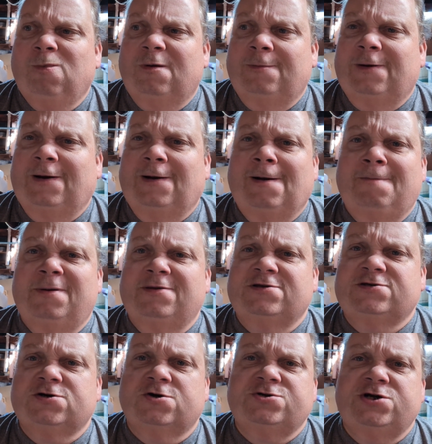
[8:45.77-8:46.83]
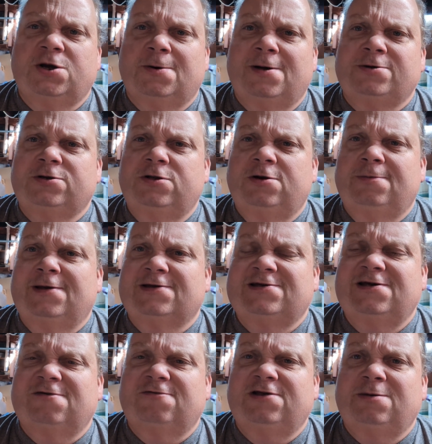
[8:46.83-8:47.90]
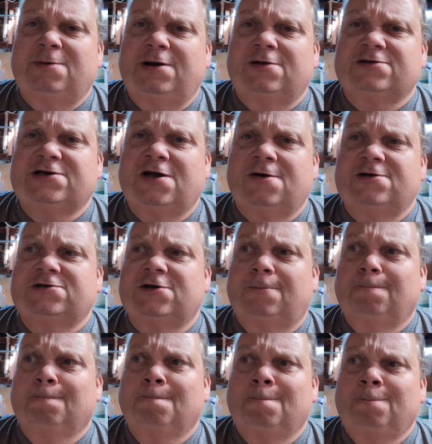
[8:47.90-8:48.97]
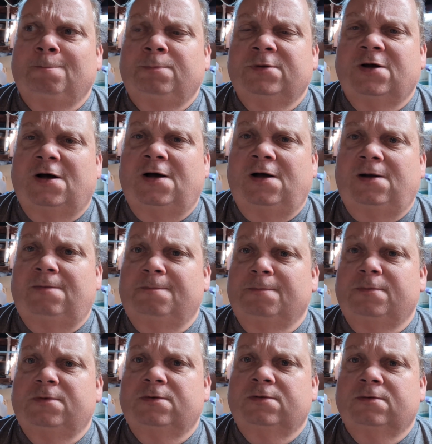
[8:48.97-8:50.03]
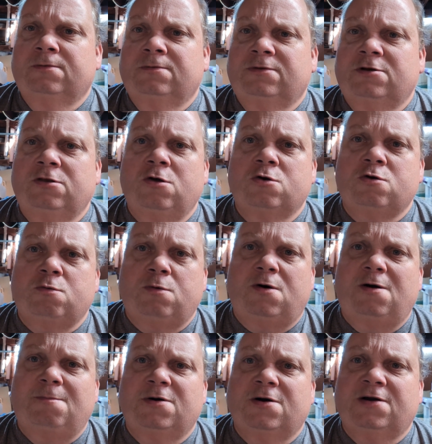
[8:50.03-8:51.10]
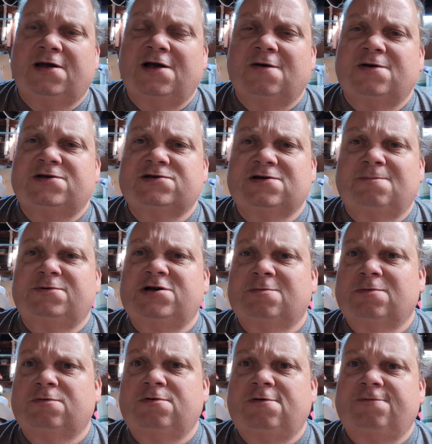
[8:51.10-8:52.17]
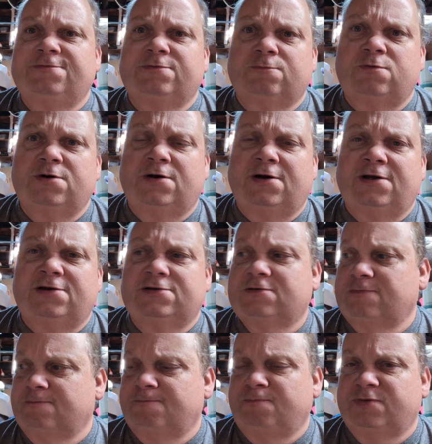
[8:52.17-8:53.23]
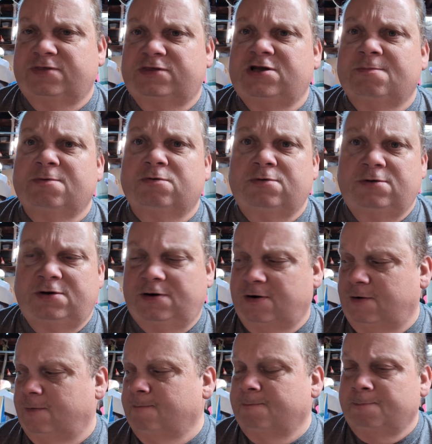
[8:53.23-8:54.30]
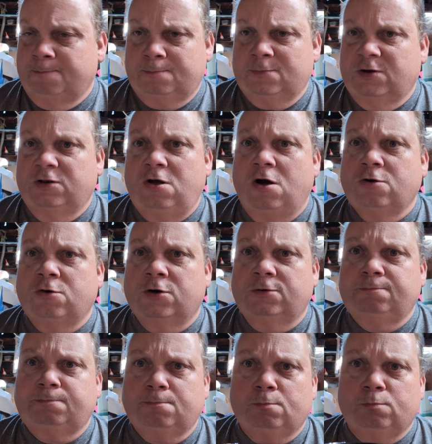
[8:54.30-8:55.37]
But I've been searching around a little bit, see if anybody else carries some. The local Walmart carries some Timberwolf and Timberwolf or Longhorn,